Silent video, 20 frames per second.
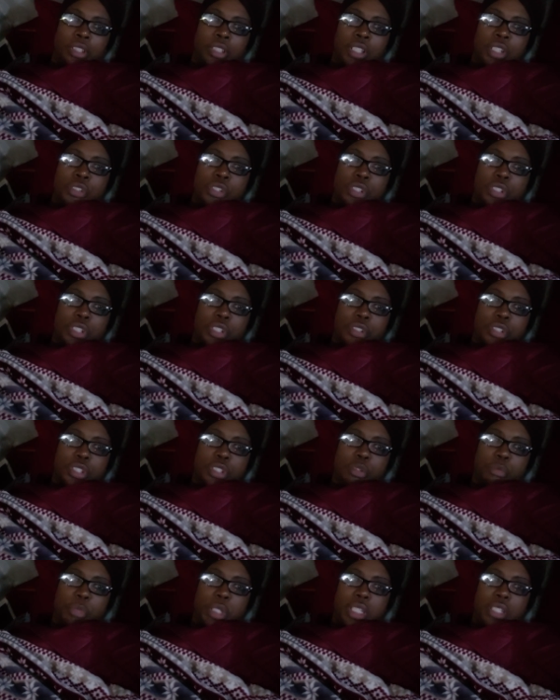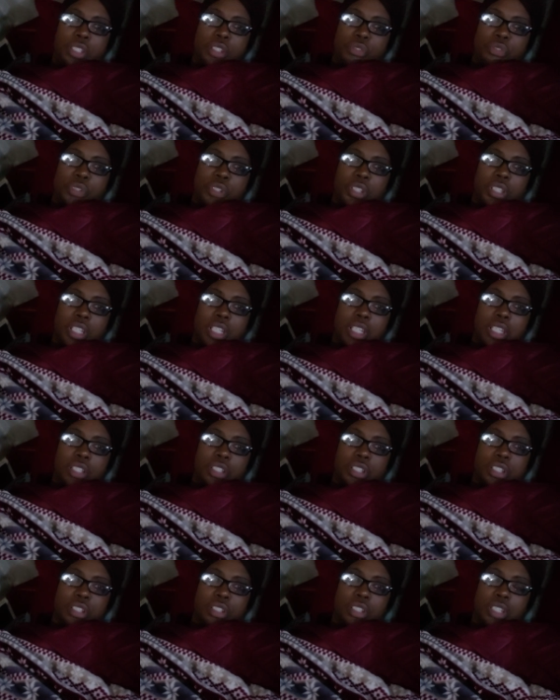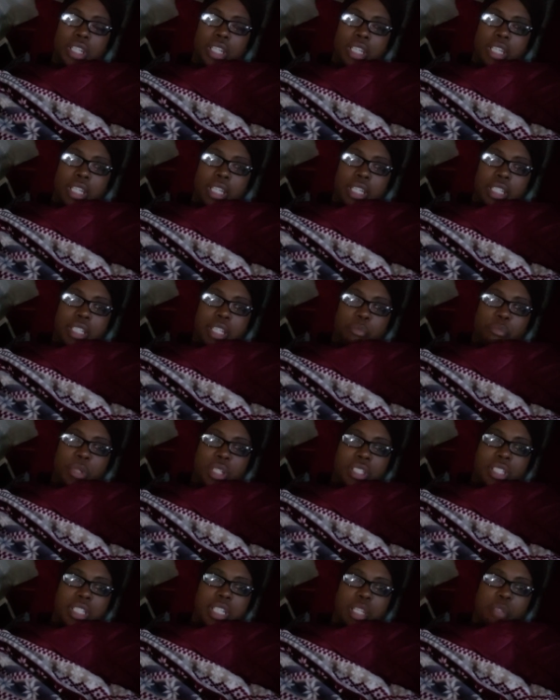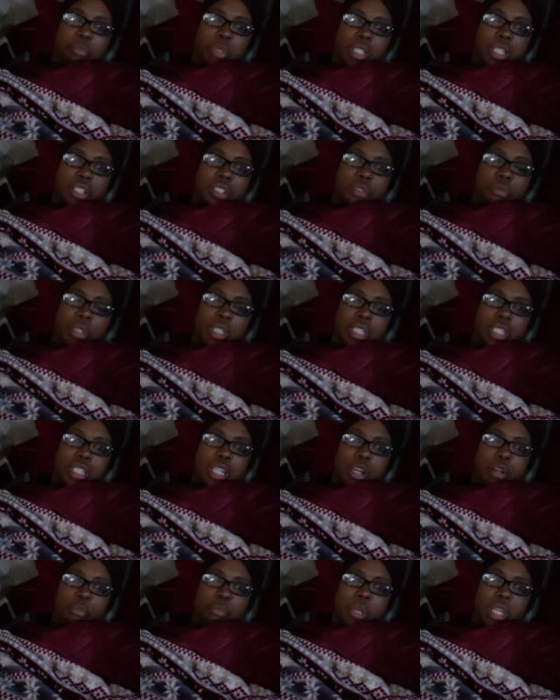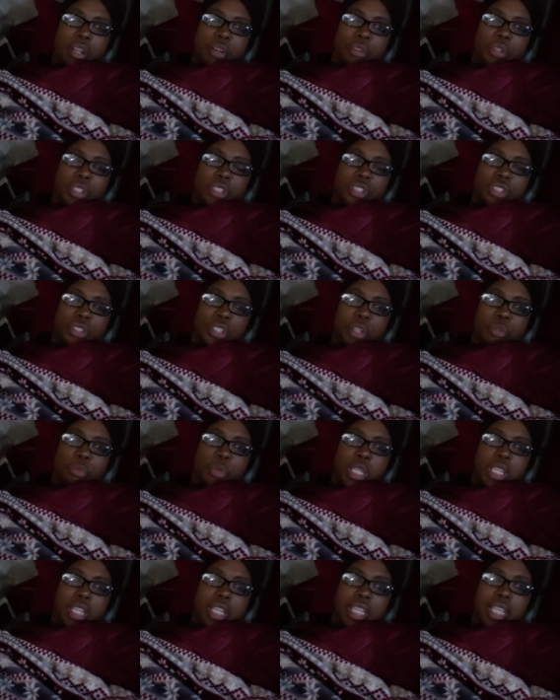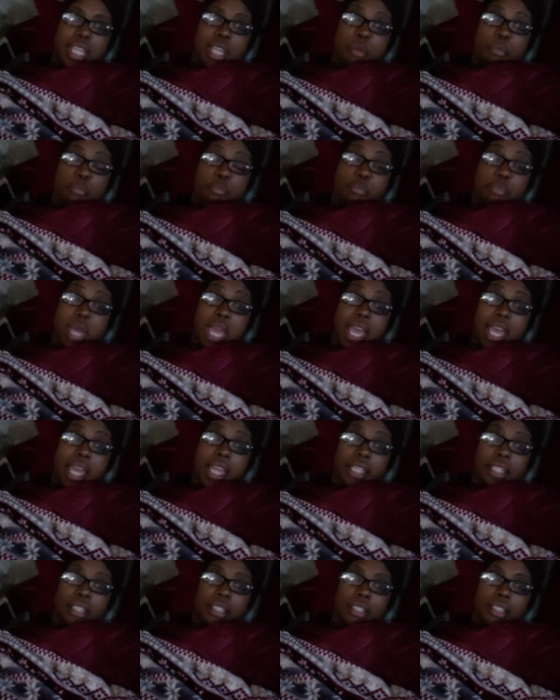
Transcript: there, there's so many different things that, that must take place within our marriage so that we can get back